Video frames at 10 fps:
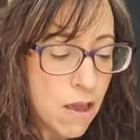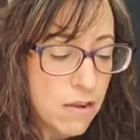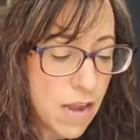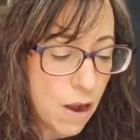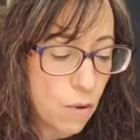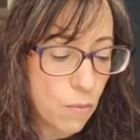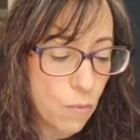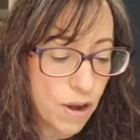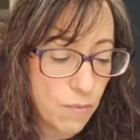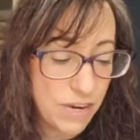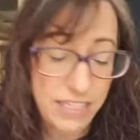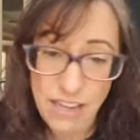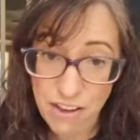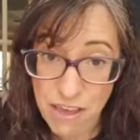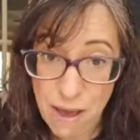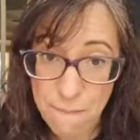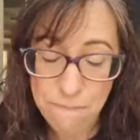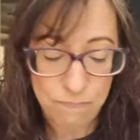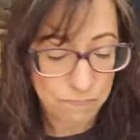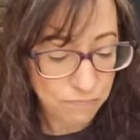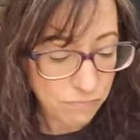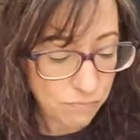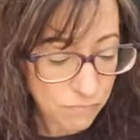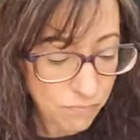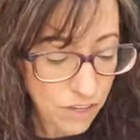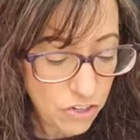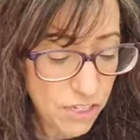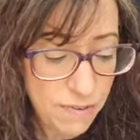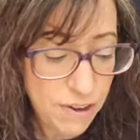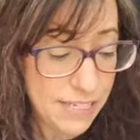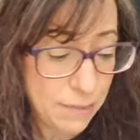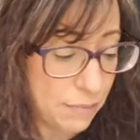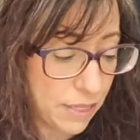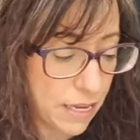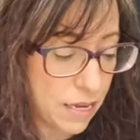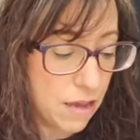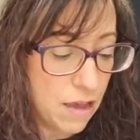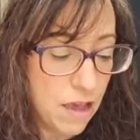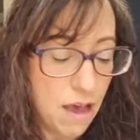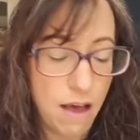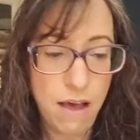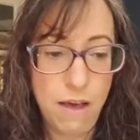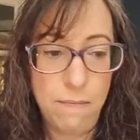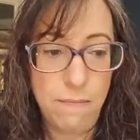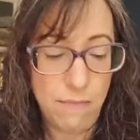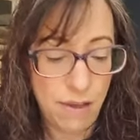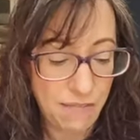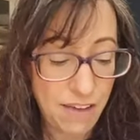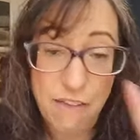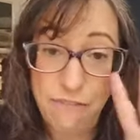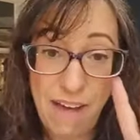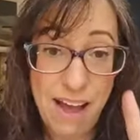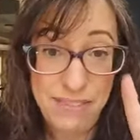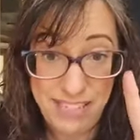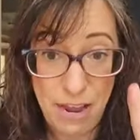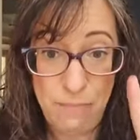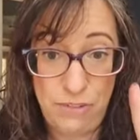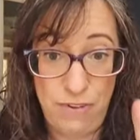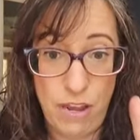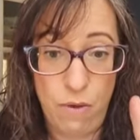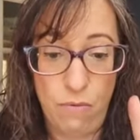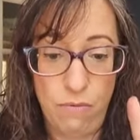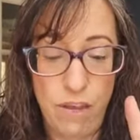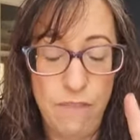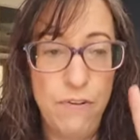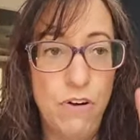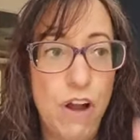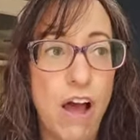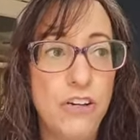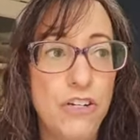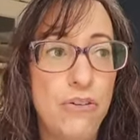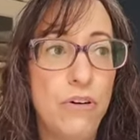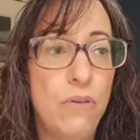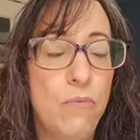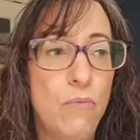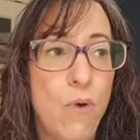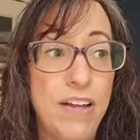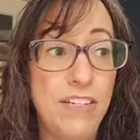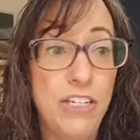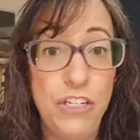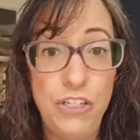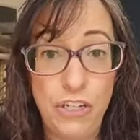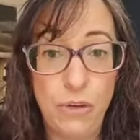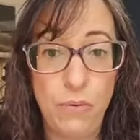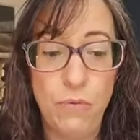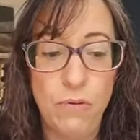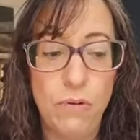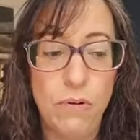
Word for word: Now, what I want to tell you, just very simply, um, I've got five steps for you. If you're not sure what to do